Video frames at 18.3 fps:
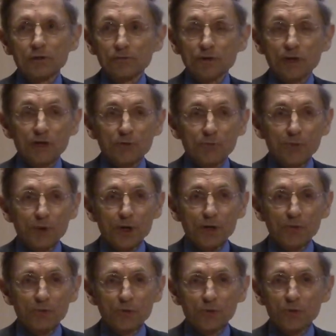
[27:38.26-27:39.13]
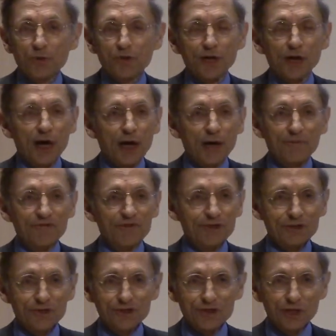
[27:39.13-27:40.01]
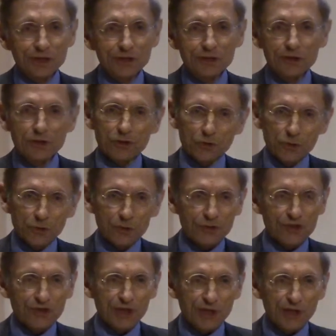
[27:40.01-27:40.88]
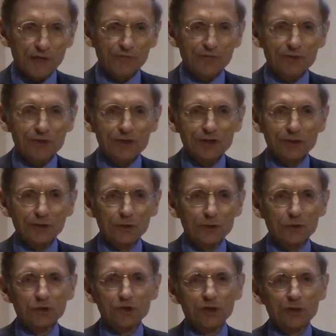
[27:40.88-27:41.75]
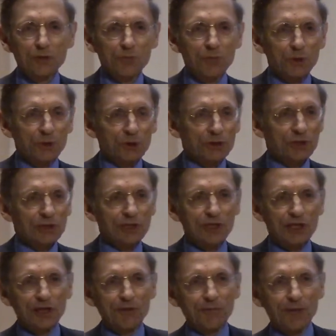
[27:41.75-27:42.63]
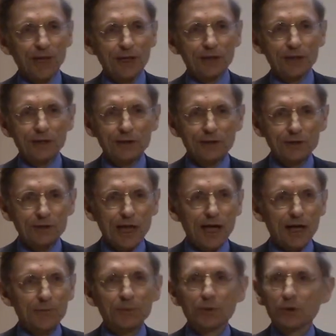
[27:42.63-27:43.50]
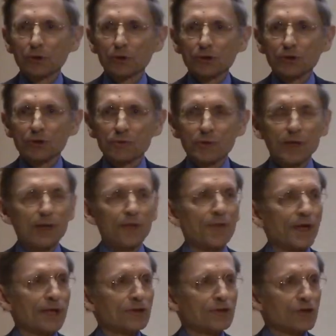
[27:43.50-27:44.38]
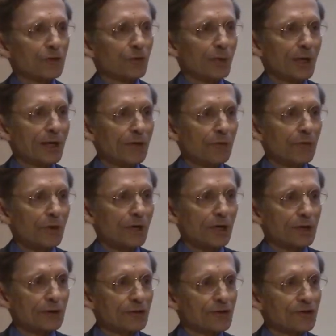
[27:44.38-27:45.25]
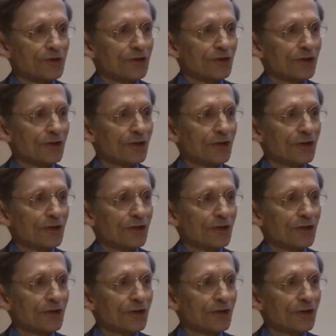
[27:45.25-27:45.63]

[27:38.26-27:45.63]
got a problem. Well, the obvious thing to do is think of a solution, build a team, make it happen, look around, that's the way it works.